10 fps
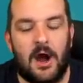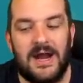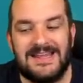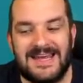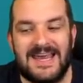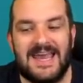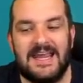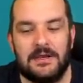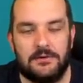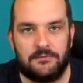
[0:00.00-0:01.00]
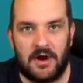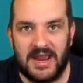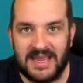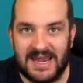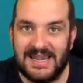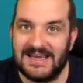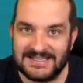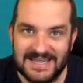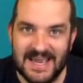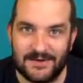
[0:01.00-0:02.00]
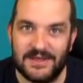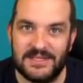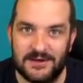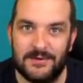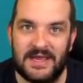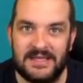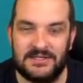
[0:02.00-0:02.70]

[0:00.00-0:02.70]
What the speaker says: I think England, right, again, let's see how they do against